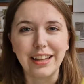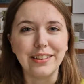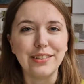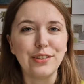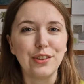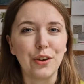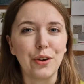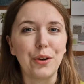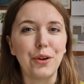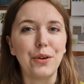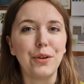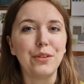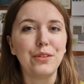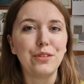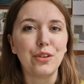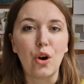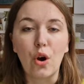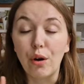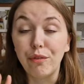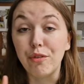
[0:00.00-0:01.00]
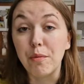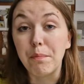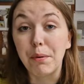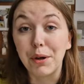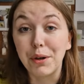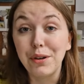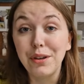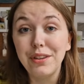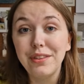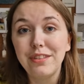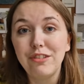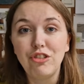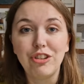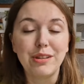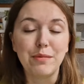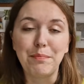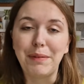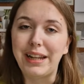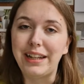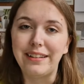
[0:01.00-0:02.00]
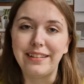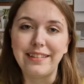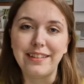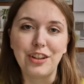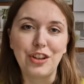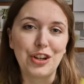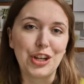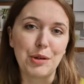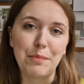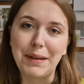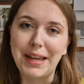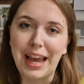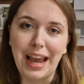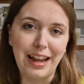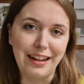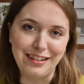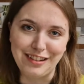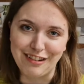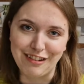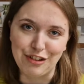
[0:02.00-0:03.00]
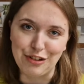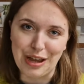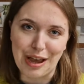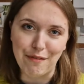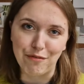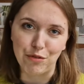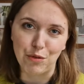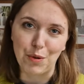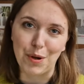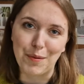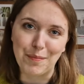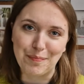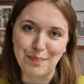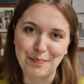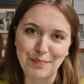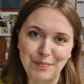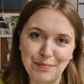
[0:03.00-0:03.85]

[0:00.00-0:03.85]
So to offer both just means that you're going to be catering to everyone.